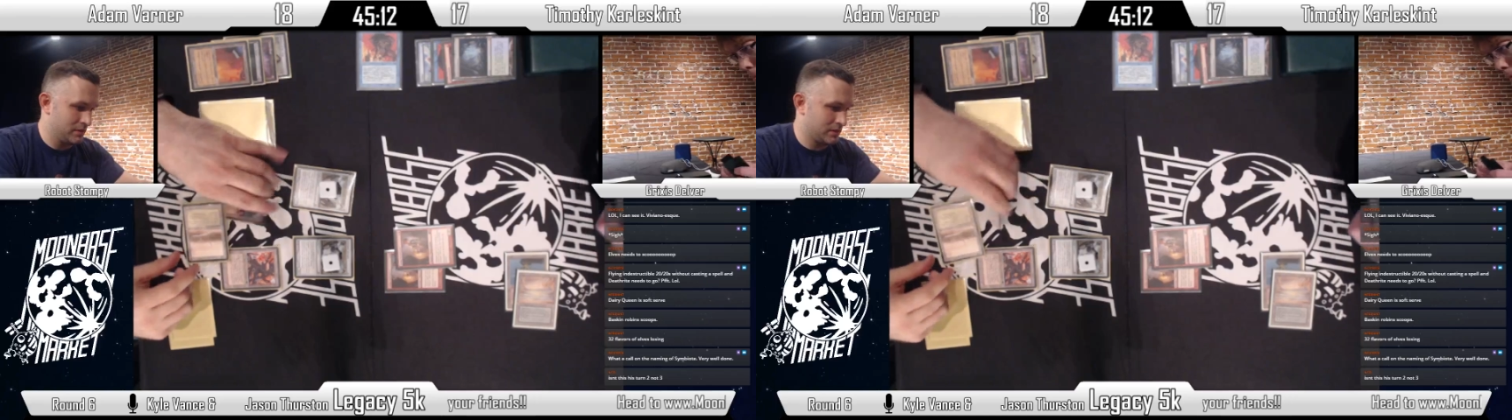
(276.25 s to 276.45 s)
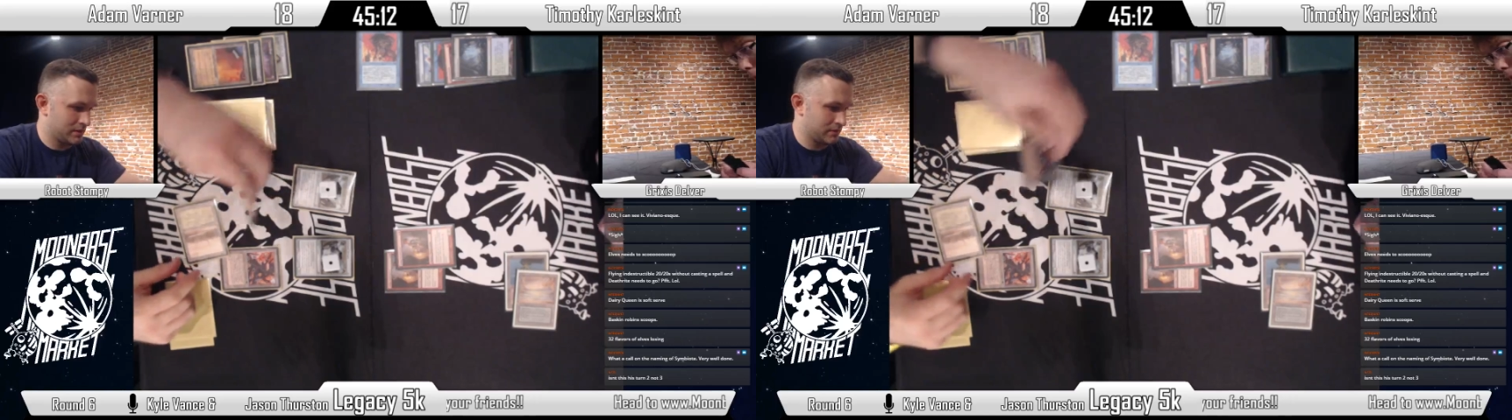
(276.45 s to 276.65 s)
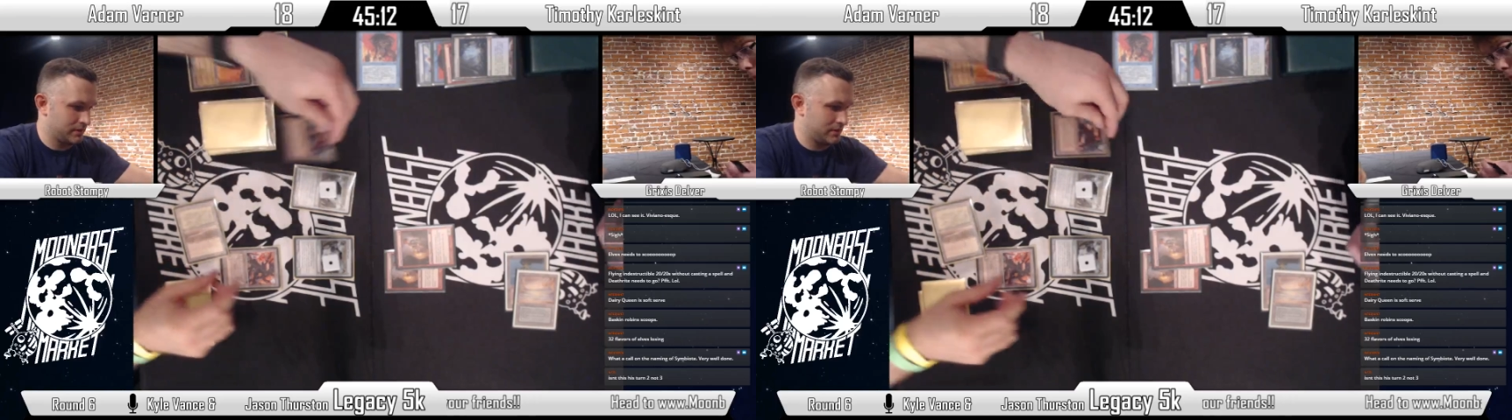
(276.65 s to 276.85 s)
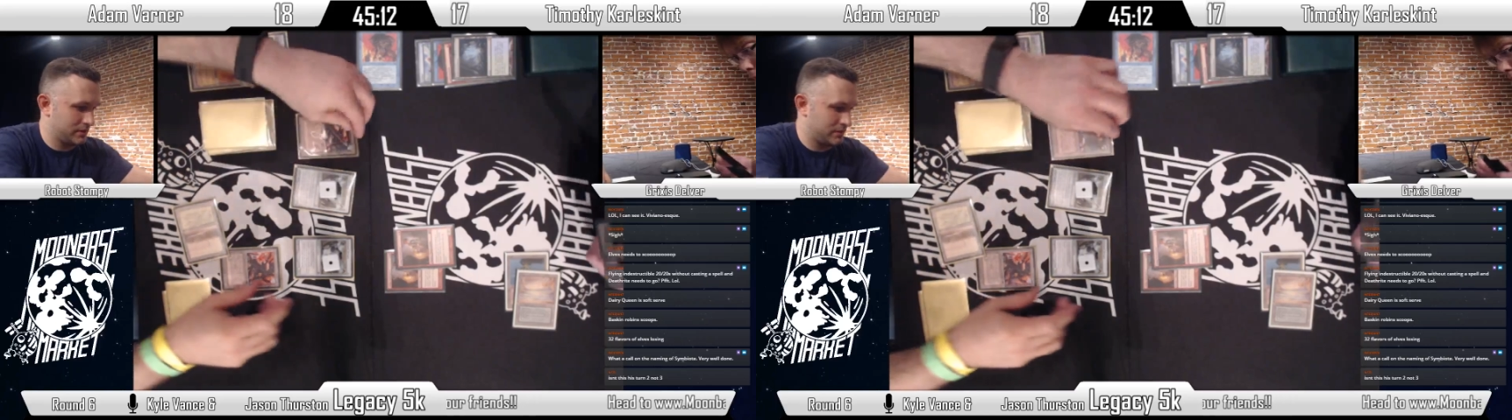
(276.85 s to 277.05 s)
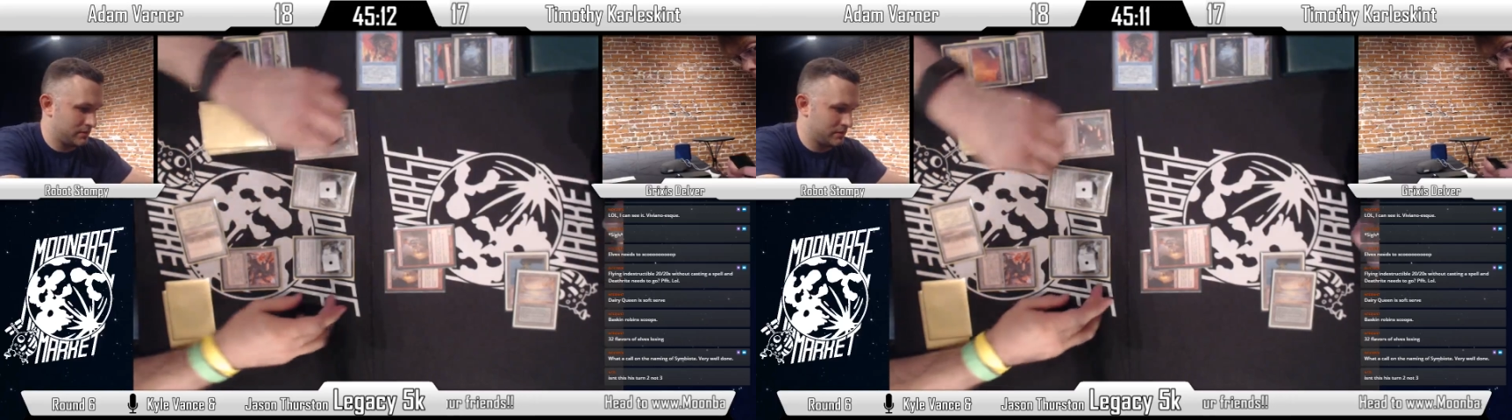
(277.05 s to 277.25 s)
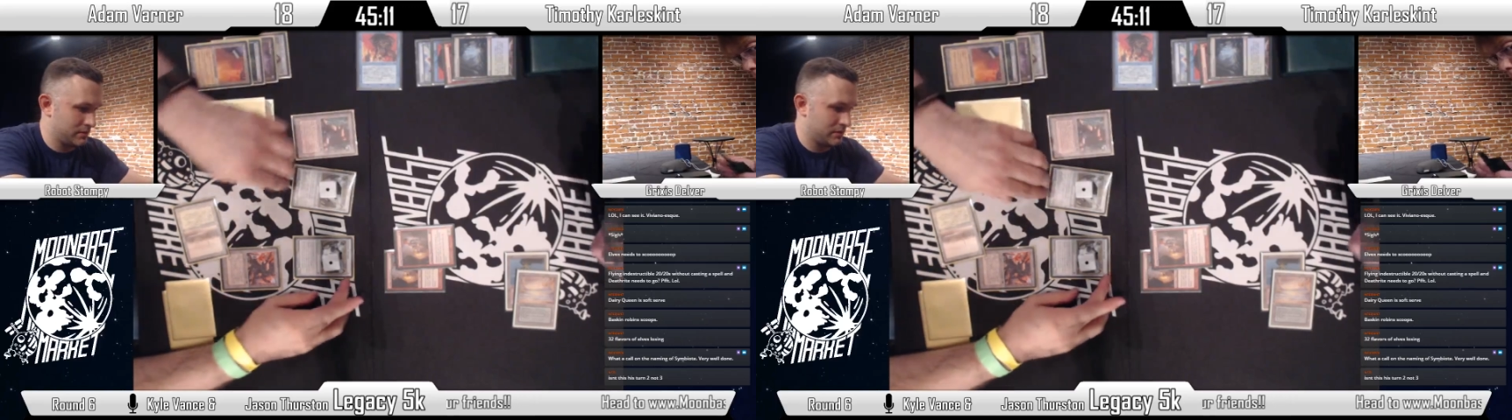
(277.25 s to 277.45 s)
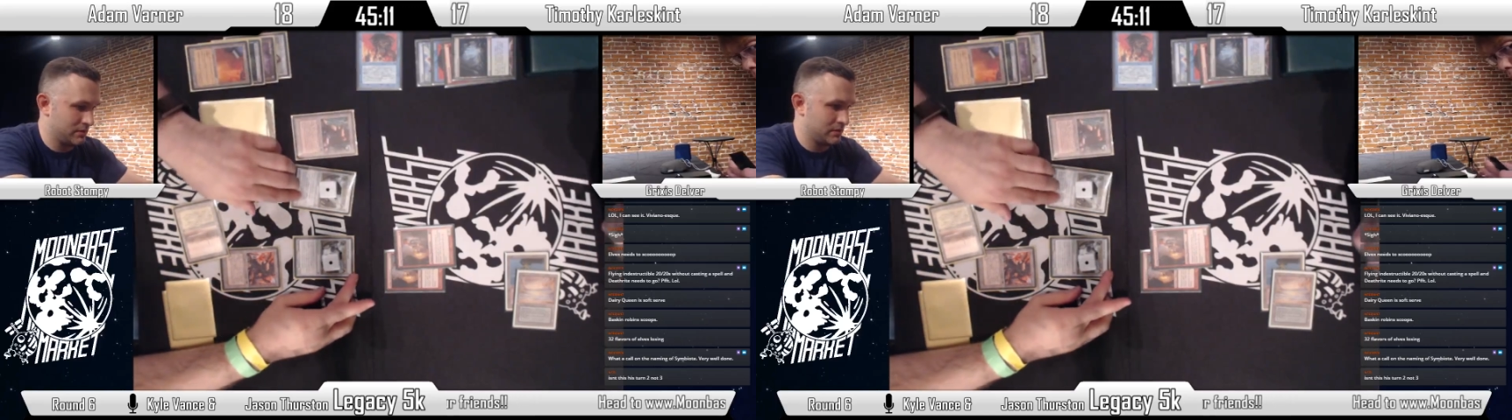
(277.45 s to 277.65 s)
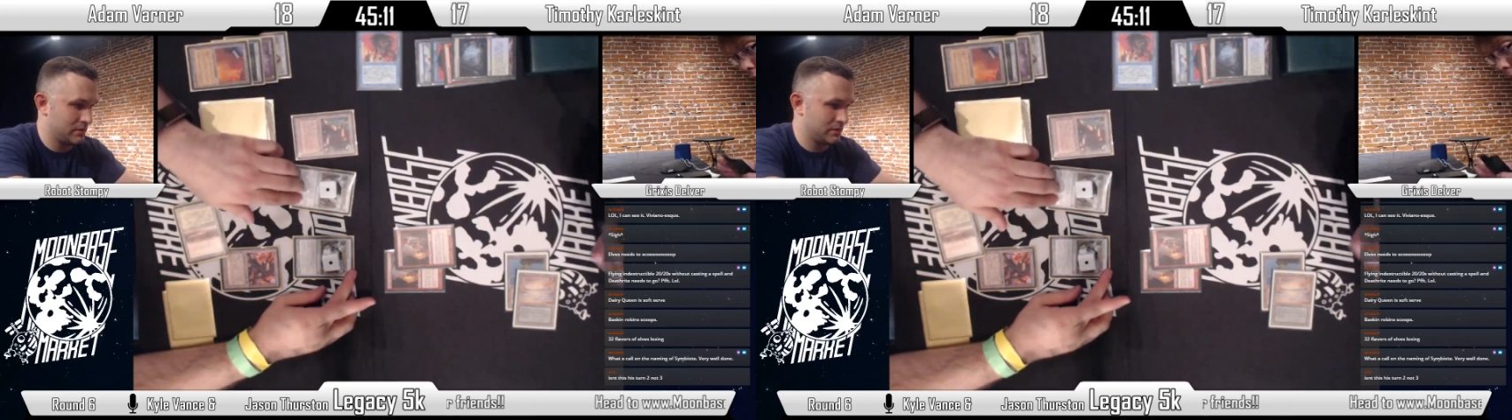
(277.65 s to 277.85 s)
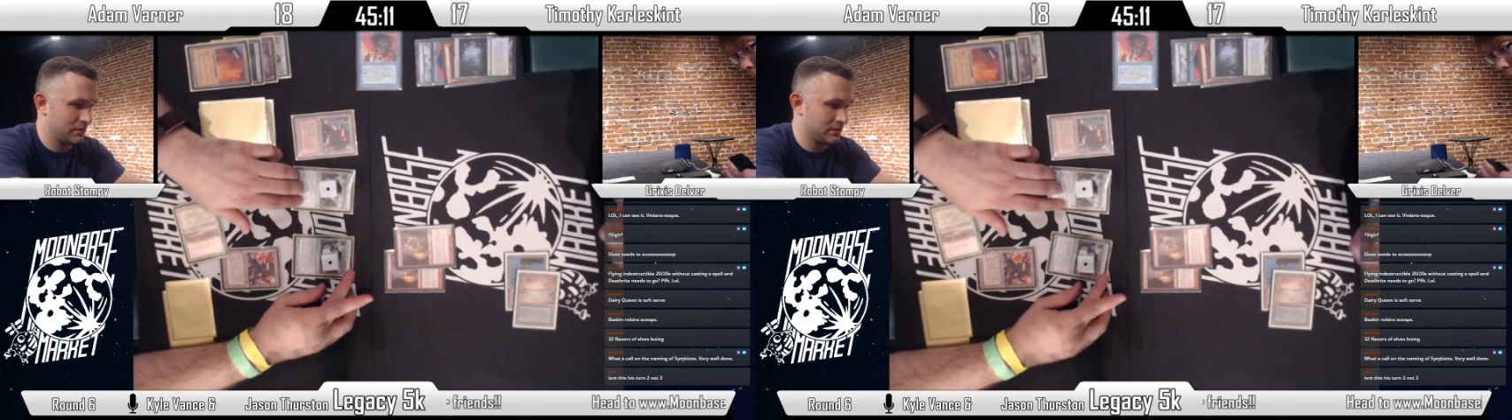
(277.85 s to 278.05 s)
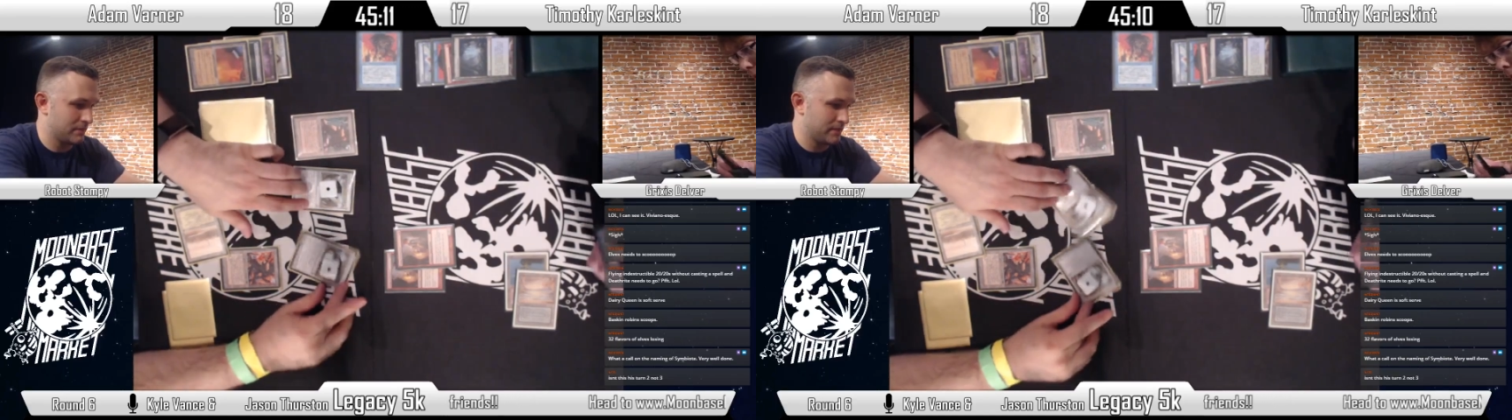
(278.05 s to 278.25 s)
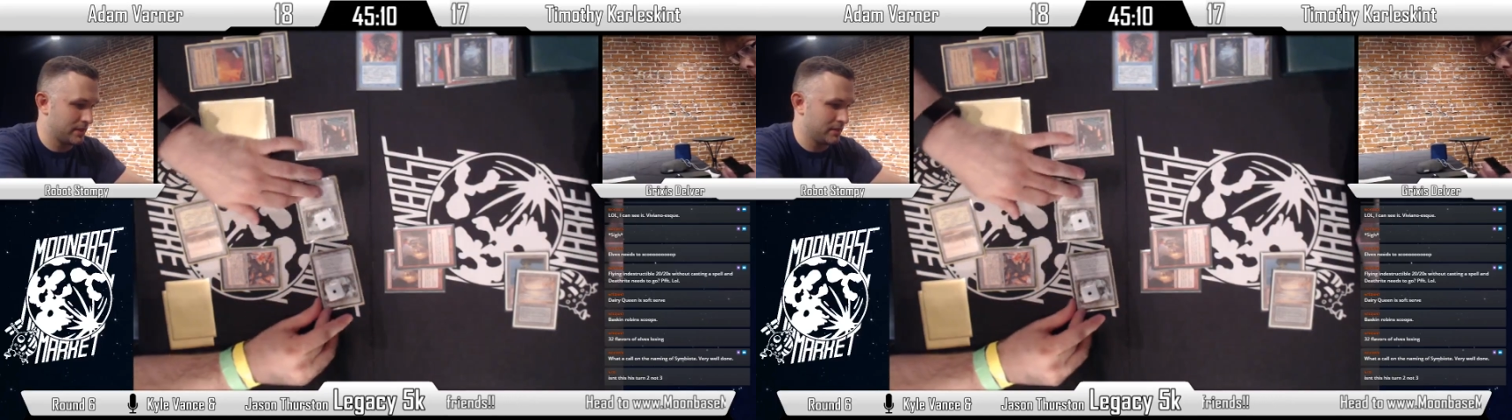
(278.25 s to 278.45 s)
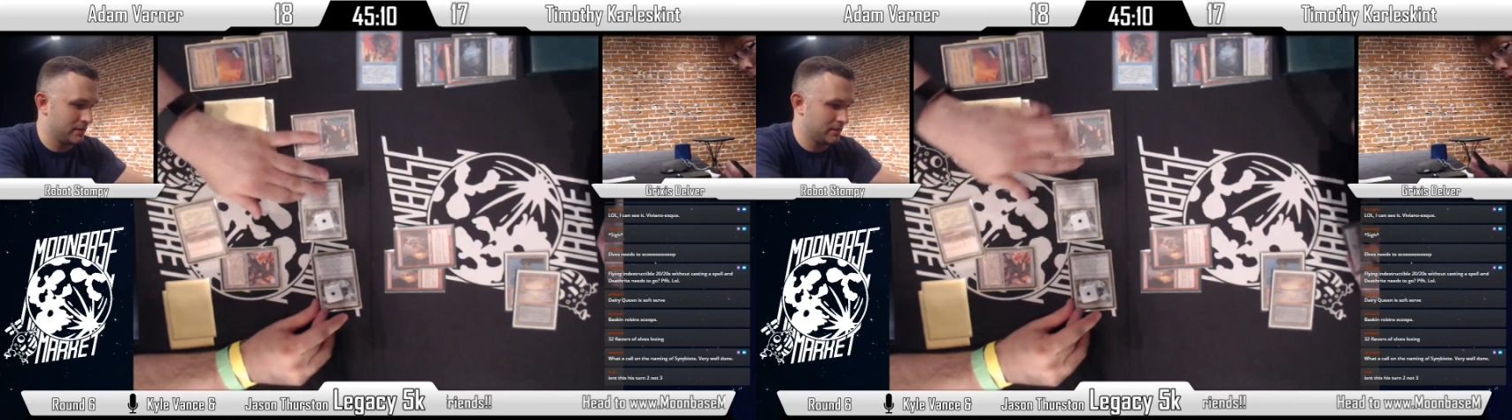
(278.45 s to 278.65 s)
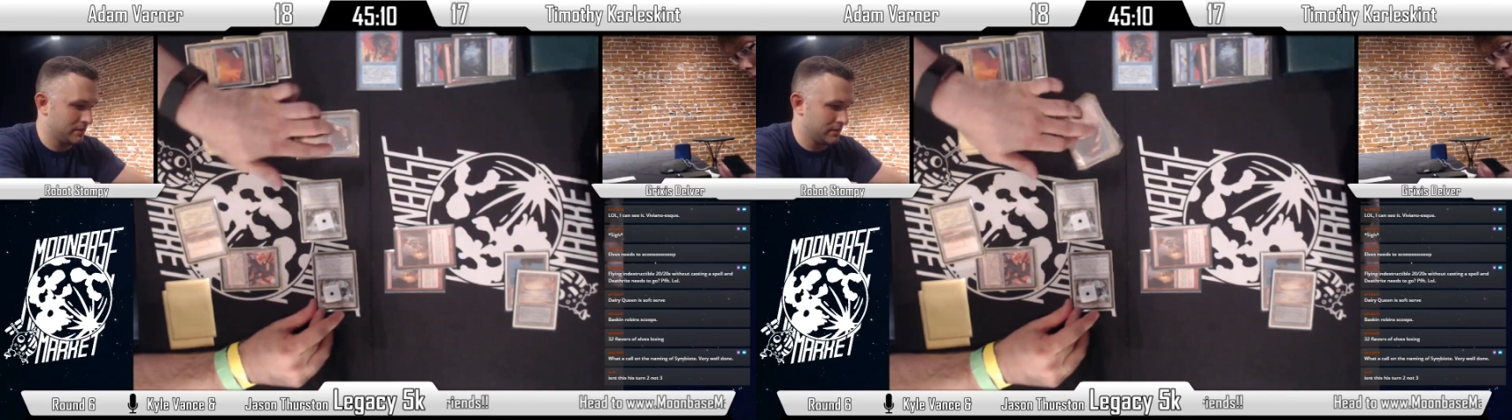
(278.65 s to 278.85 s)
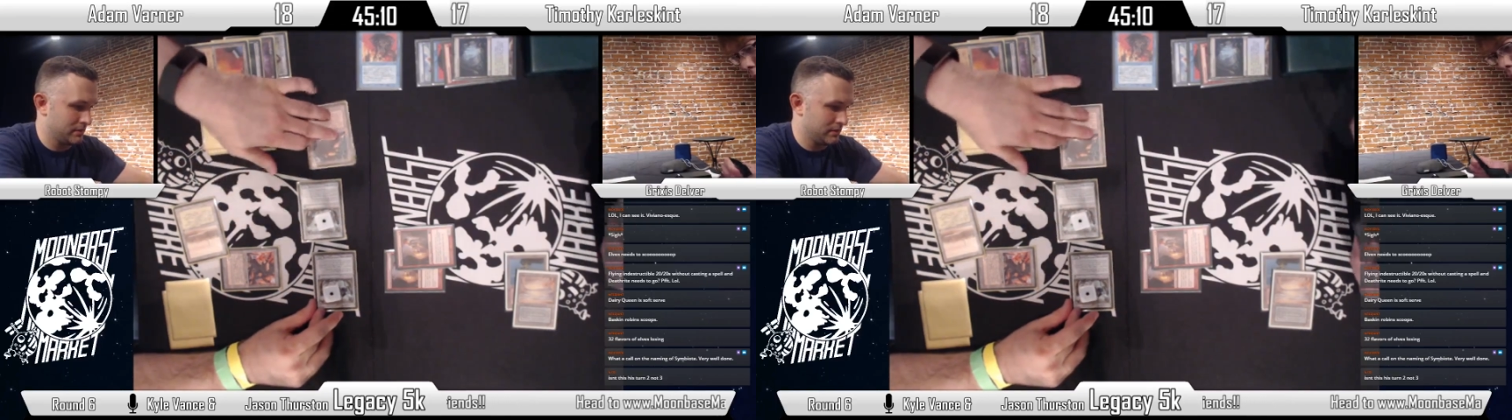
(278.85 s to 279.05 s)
anyways. But this is...